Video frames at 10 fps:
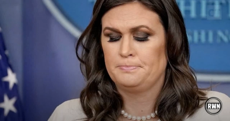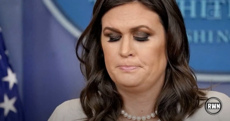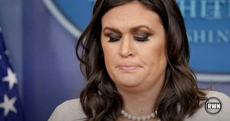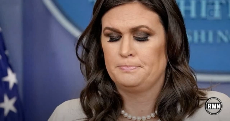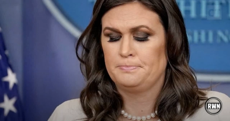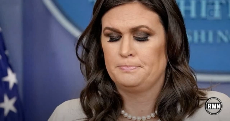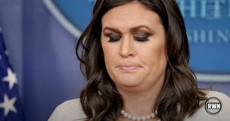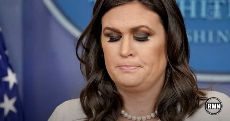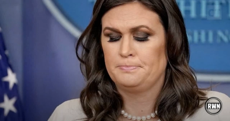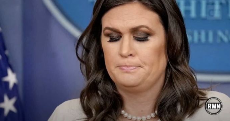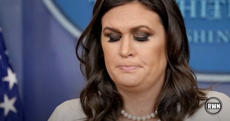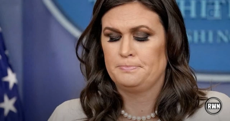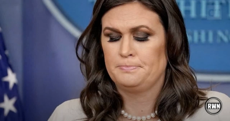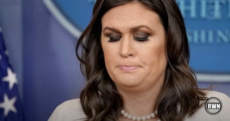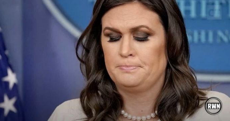
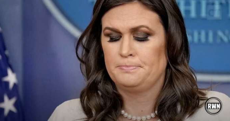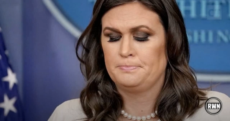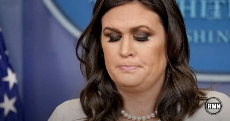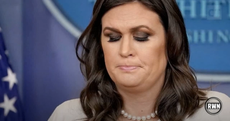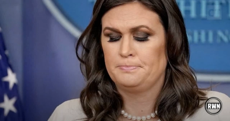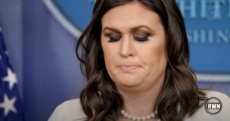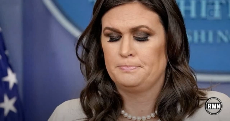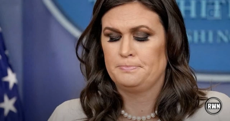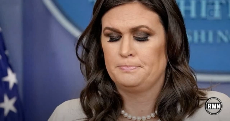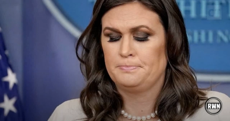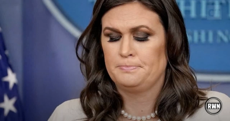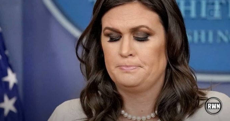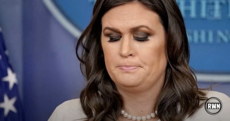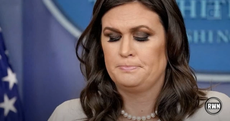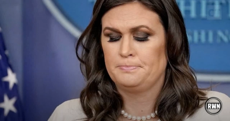
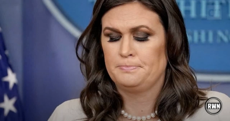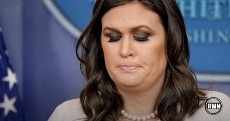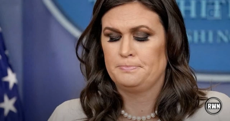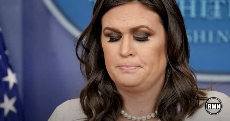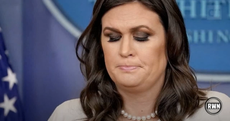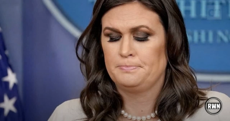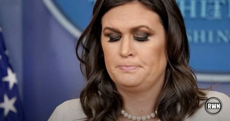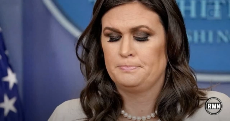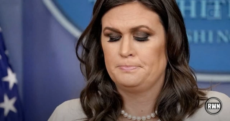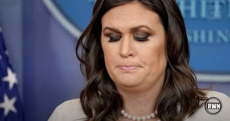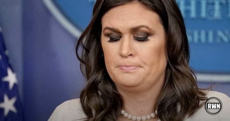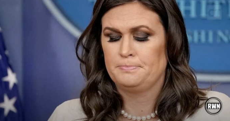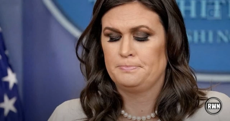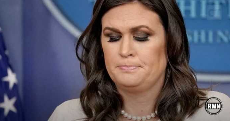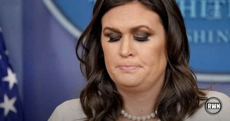
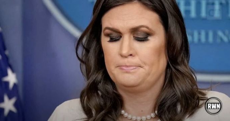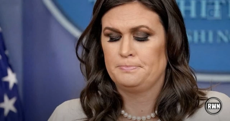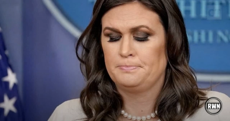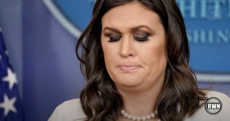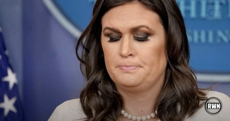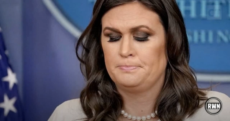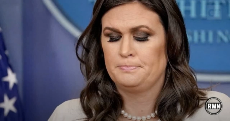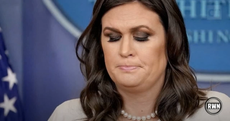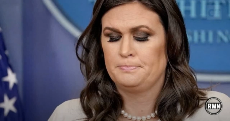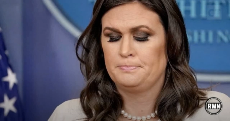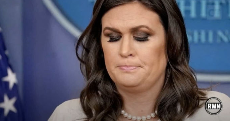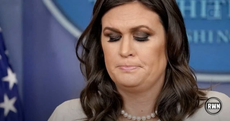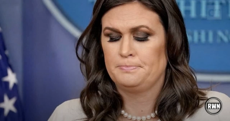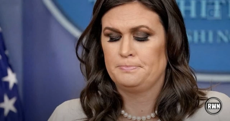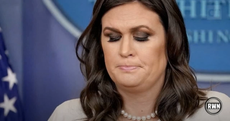
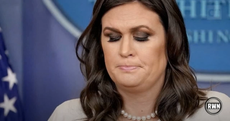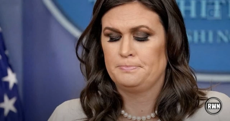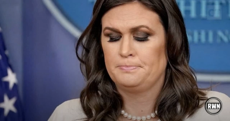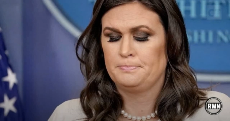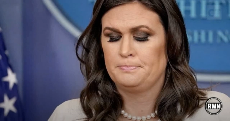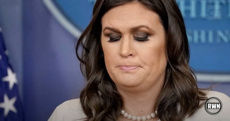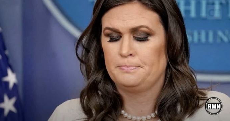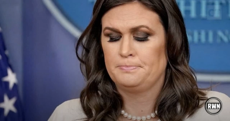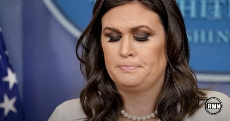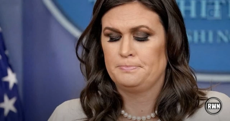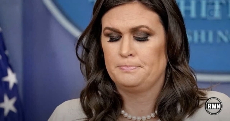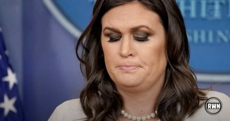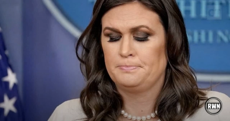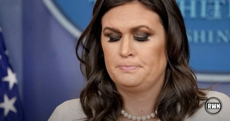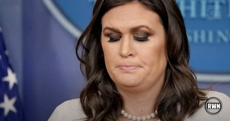
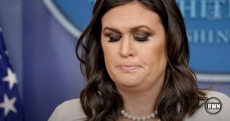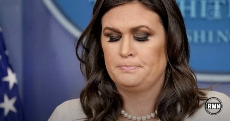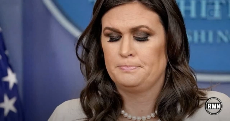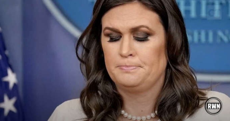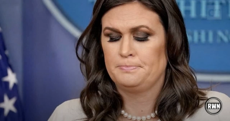The face doesn't move, so there is nothing to read.